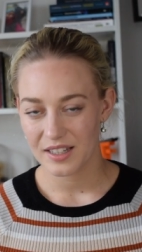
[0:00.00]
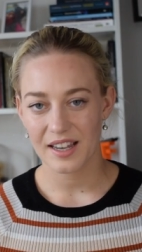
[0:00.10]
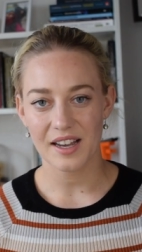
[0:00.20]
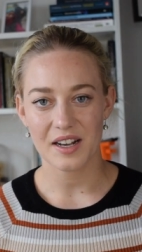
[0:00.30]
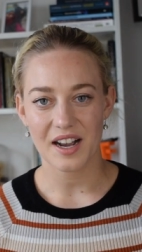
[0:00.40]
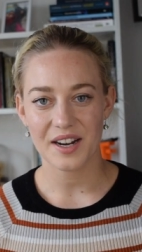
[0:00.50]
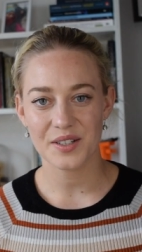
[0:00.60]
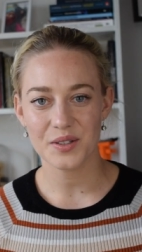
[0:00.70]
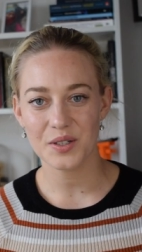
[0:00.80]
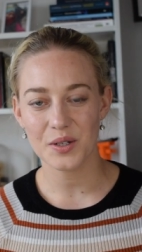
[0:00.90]
yeah, I
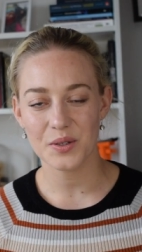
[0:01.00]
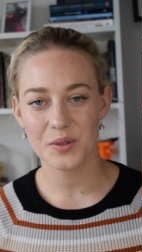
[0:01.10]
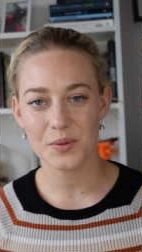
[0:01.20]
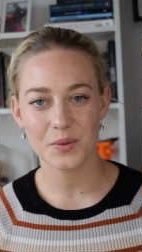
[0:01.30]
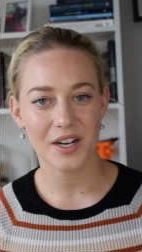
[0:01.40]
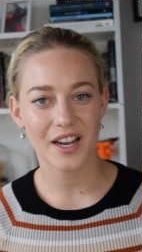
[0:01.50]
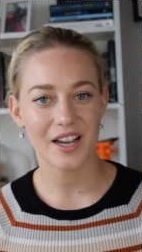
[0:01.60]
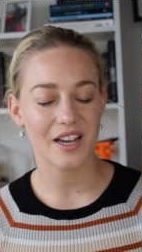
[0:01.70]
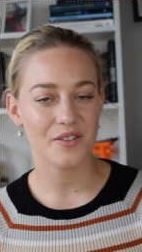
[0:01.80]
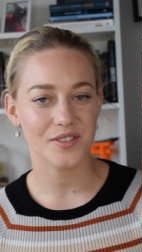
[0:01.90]
don't know why
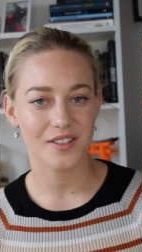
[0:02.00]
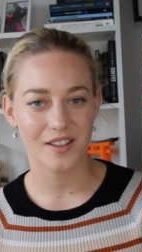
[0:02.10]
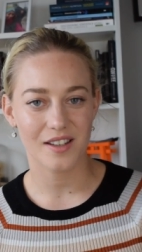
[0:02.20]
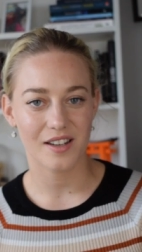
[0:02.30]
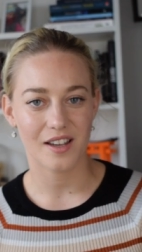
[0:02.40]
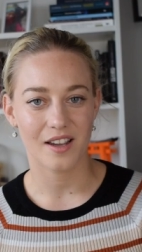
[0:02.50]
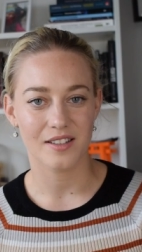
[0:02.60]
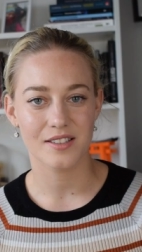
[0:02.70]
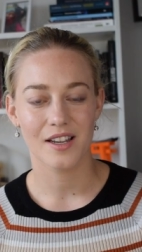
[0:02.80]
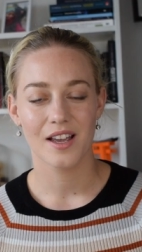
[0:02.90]
I haven't done that
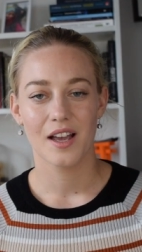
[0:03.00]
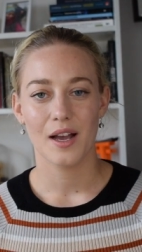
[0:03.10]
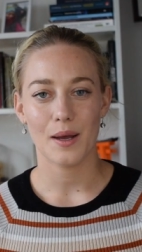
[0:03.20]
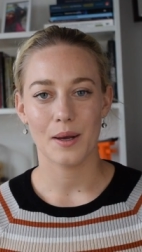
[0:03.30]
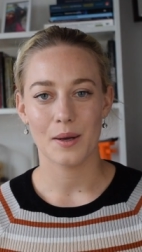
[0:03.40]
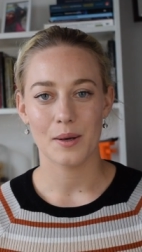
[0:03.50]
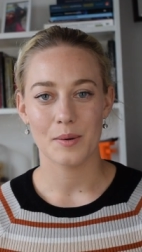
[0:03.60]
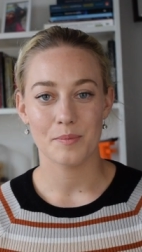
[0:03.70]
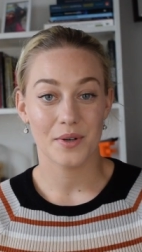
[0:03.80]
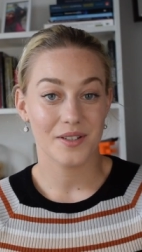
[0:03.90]
yet,
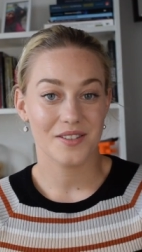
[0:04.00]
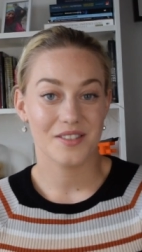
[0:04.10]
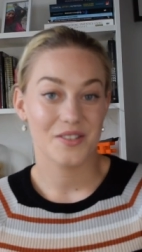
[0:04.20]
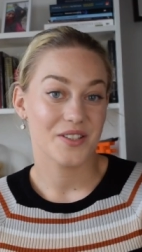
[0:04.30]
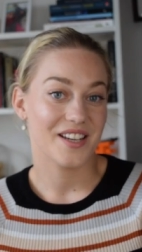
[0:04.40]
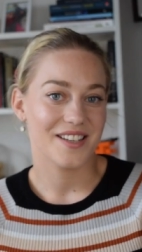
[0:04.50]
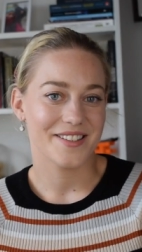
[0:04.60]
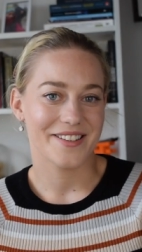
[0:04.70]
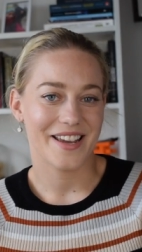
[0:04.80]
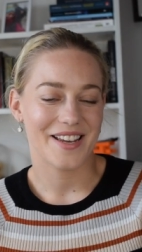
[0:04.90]
but today's
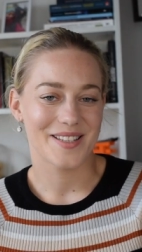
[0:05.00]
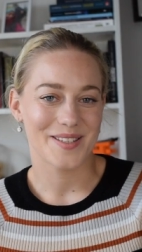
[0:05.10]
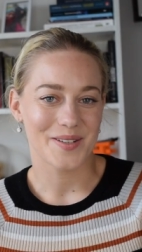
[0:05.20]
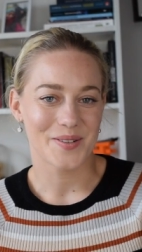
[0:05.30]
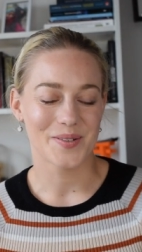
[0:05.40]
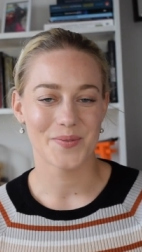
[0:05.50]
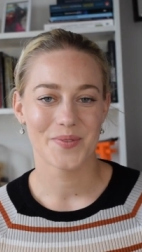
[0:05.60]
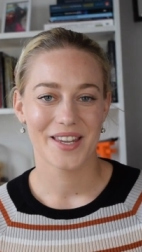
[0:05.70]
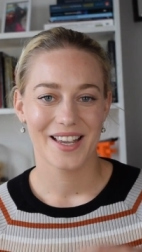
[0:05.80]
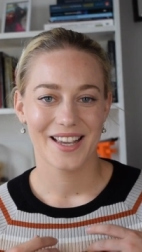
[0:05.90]
the day, so
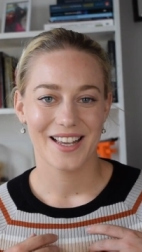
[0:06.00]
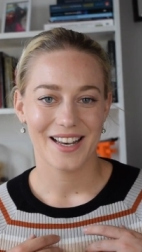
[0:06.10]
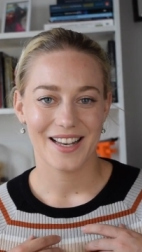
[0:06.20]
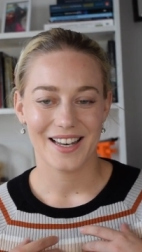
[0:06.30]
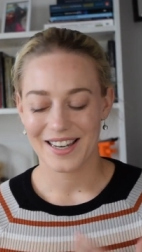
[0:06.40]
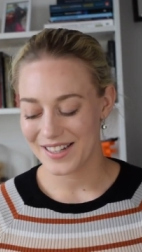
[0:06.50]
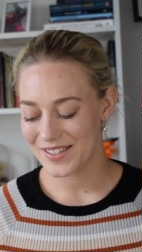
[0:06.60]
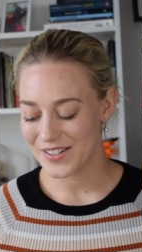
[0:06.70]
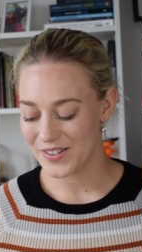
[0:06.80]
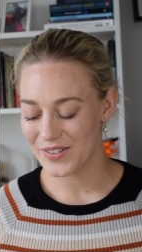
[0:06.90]

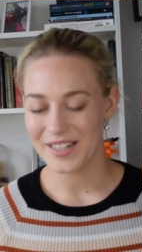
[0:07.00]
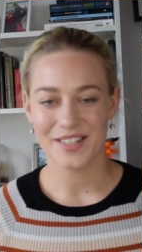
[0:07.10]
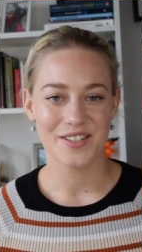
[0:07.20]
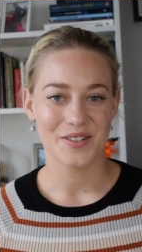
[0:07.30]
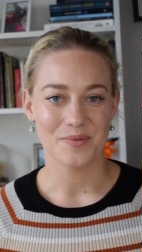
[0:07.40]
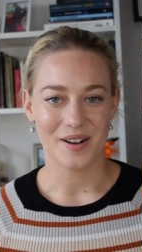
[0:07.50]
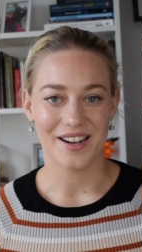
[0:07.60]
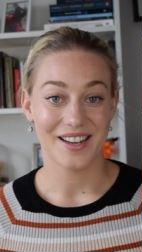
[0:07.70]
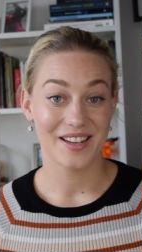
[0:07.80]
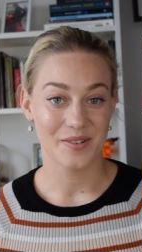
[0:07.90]
let's go into
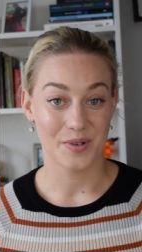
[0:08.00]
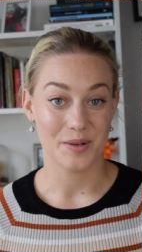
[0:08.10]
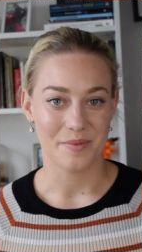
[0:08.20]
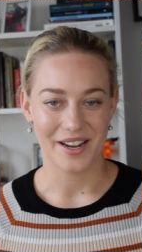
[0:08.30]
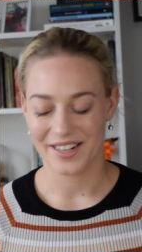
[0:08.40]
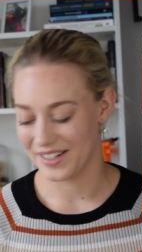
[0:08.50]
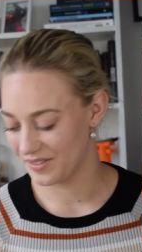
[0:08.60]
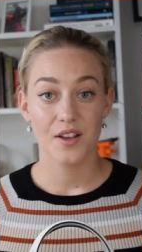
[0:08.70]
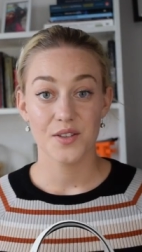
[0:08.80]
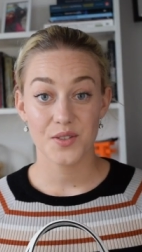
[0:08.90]
my work bag.
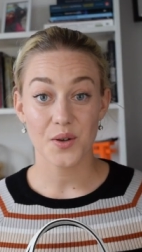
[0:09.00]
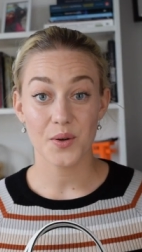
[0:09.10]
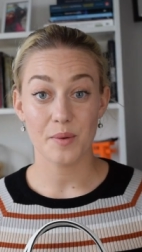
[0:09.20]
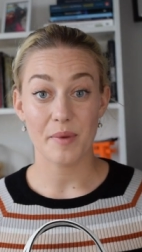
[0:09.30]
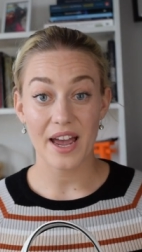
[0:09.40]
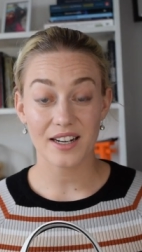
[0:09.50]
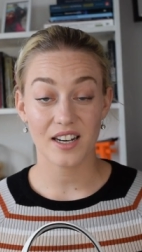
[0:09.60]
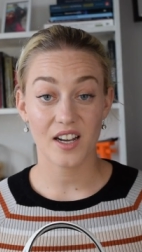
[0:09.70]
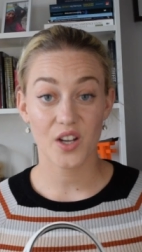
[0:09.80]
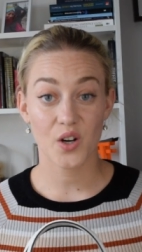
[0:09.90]
So the bag
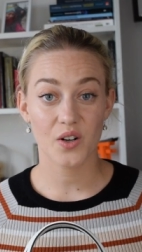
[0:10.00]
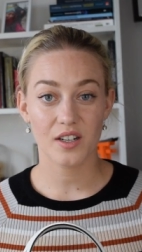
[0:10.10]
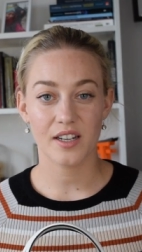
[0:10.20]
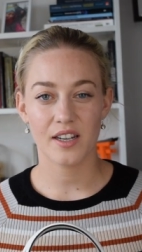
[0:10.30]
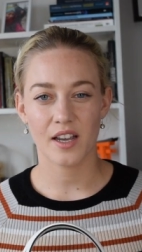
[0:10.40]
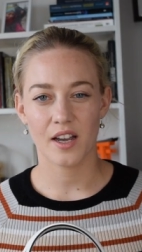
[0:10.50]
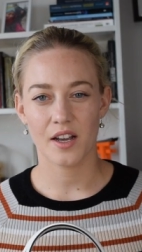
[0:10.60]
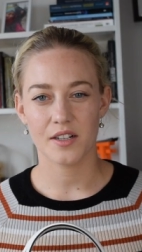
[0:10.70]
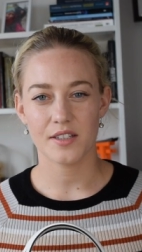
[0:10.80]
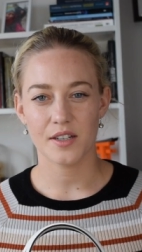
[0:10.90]
that I currently
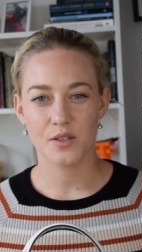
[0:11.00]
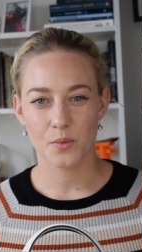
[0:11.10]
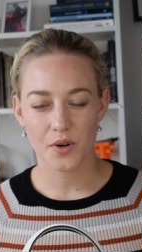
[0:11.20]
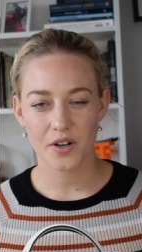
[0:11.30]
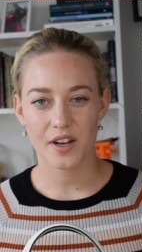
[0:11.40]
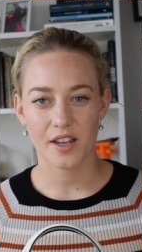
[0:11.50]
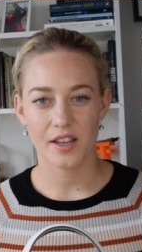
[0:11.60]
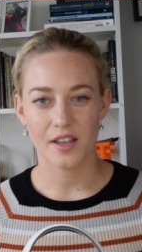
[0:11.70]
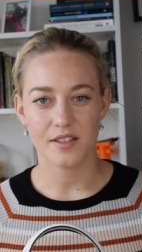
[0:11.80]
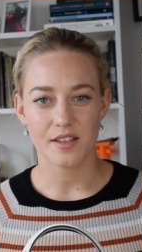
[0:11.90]
take to work
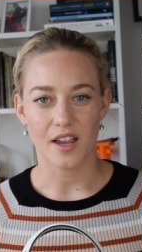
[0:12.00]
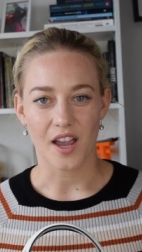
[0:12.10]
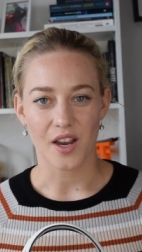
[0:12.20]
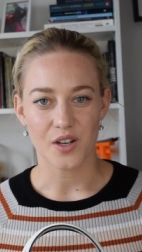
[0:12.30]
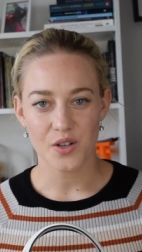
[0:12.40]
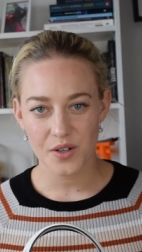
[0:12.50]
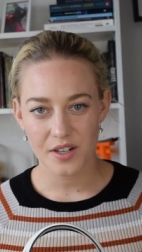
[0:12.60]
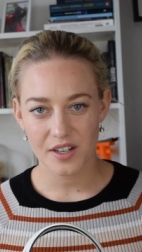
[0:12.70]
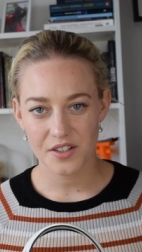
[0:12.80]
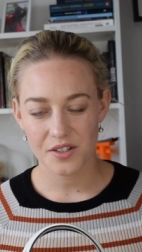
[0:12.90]
is a new
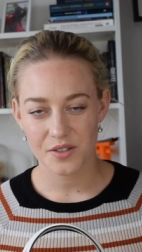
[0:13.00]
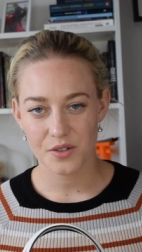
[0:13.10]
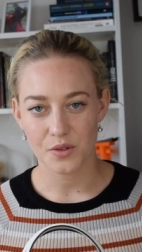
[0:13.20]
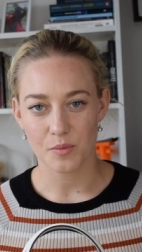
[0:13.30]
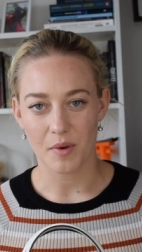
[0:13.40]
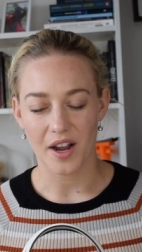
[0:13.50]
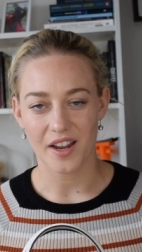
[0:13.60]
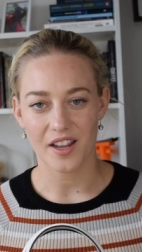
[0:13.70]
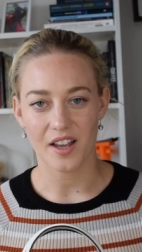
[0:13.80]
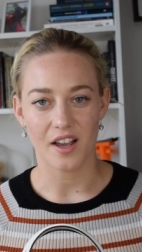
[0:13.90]
addition to
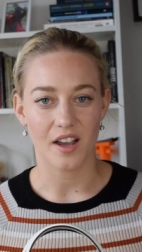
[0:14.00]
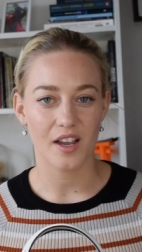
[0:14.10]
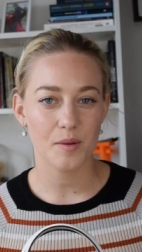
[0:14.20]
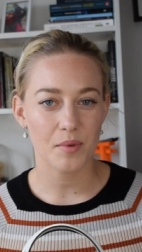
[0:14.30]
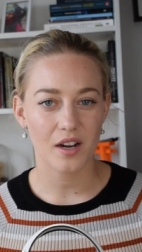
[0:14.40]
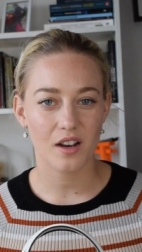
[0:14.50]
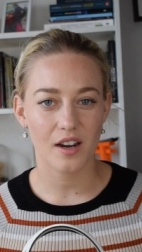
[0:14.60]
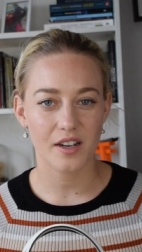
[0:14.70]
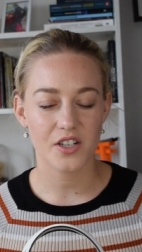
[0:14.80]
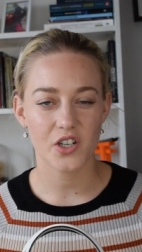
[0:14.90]
my handbag
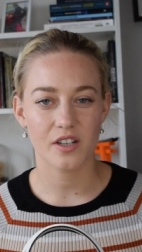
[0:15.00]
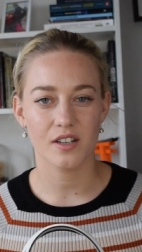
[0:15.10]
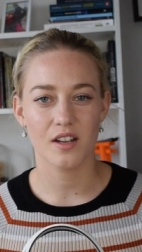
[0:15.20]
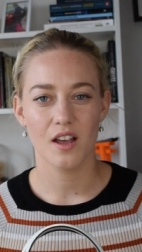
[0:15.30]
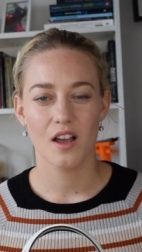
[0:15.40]
collection.